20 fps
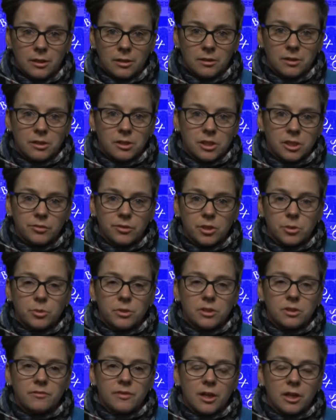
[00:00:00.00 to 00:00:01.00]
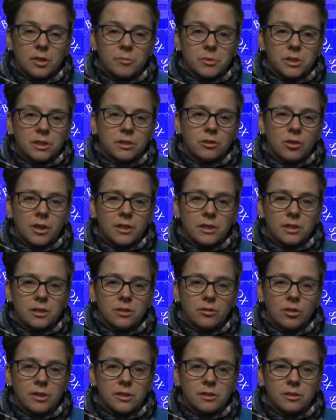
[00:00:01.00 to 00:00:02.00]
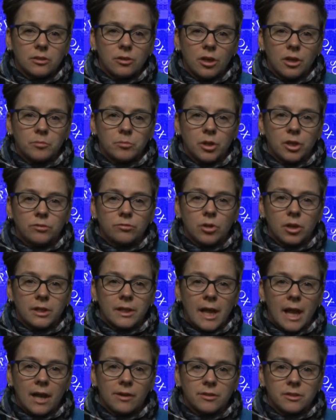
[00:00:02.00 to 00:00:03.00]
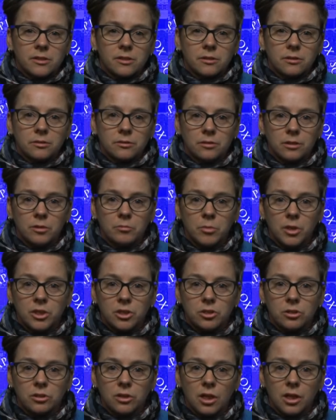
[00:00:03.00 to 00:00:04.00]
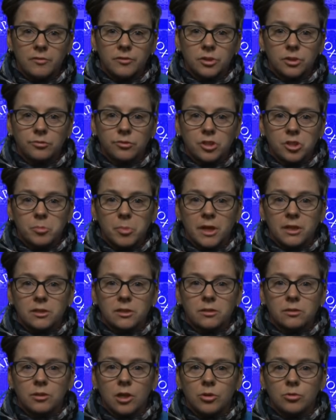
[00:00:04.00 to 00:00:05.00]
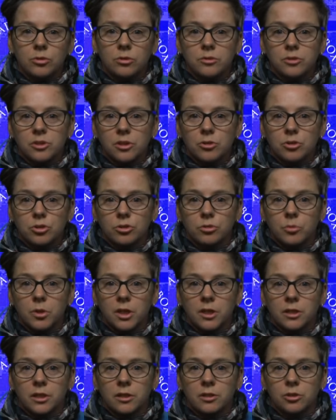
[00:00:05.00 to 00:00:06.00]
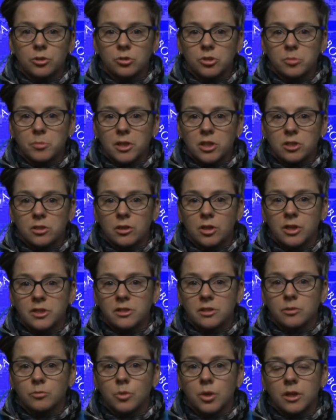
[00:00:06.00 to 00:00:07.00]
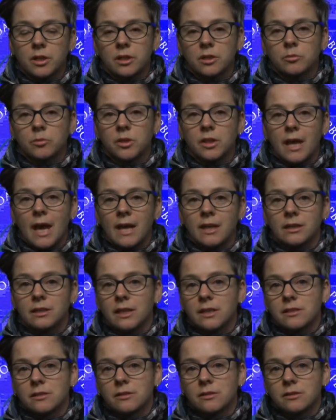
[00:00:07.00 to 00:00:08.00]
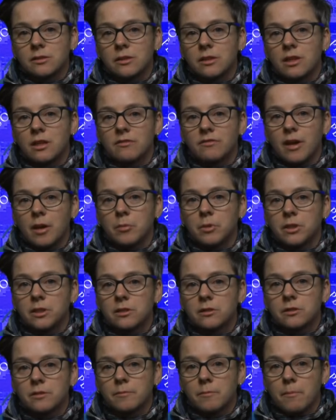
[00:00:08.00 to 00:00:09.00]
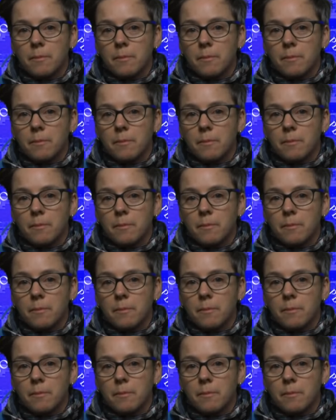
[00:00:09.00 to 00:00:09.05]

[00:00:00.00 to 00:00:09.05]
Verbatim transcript: The series was developed in 1999 by Ron Harrison, a much loved and respected local social worker who specialized in working with adolescents and their families.